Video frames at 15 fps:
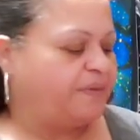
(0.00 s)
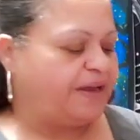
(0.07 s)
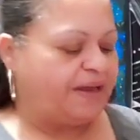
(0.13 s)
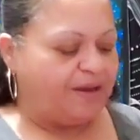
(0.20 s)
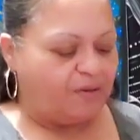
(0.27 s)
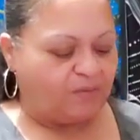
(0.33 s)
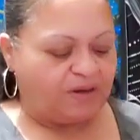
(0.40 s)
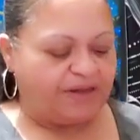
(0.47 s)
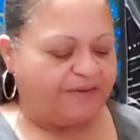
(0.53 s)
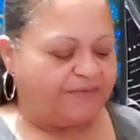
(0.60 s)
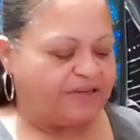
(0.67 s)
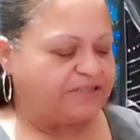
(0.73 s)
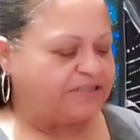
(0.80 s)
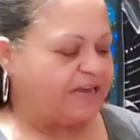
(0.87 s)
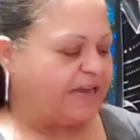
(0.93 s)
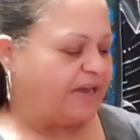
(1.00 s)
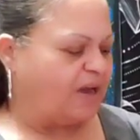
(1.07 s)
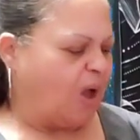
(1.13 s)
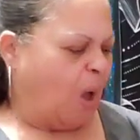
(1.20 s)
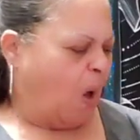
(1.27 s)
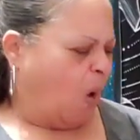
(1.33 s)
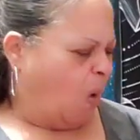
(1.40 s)
going to be equal give and take.
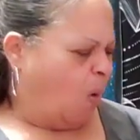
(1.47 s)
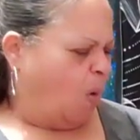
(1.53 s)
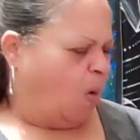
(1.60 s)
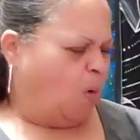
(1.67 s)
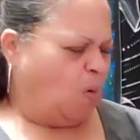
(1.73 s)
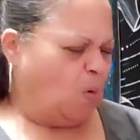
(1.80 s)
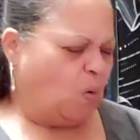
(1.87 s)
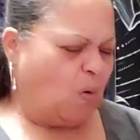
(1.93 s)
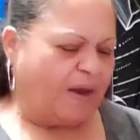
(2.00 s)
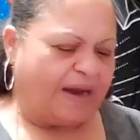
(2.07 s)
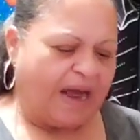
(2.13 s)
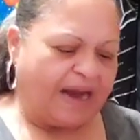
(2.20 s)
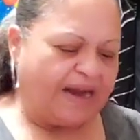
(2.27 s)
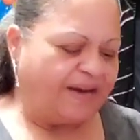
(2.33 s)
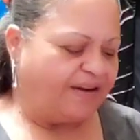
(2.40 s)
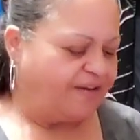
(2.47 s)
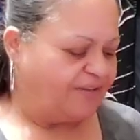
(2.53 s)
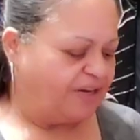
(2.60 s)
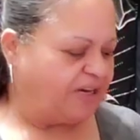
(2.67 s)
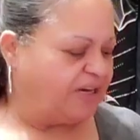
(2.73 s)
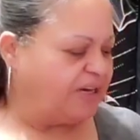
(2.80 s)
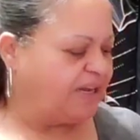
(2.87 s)
Ooh, and I didn't
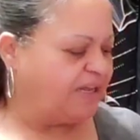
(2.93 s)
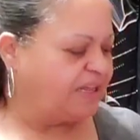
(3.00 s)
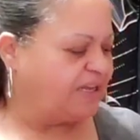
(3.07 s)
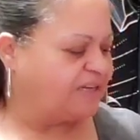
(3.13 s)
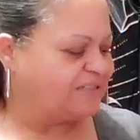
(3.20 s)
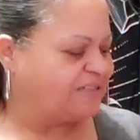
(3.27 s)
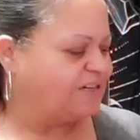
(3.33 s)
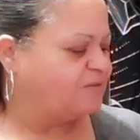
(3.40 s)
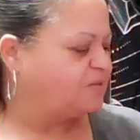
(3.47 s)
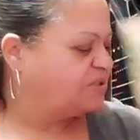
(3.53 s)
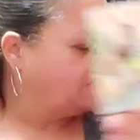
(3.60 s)
even look at this. Look